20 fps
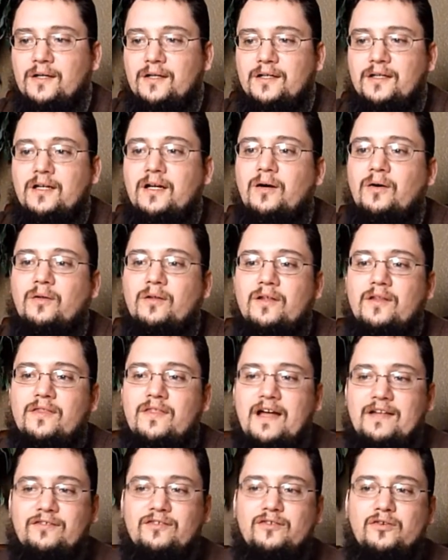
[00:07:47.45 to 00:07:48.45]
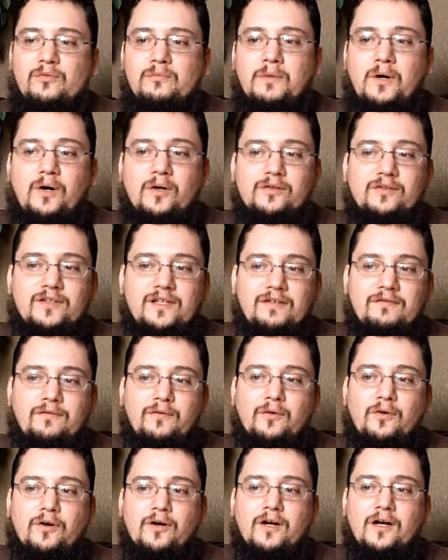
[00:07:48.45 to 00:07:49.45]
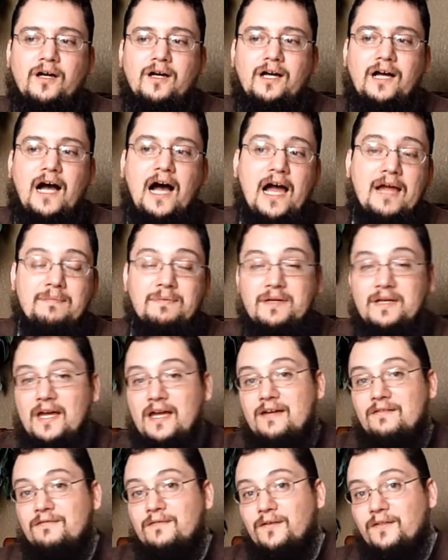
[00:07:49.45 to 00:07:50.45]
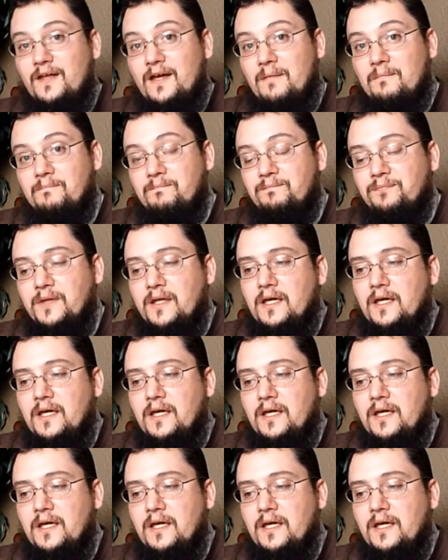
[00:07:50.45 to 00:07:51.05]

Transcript: you know, that's too malty for IPA for them.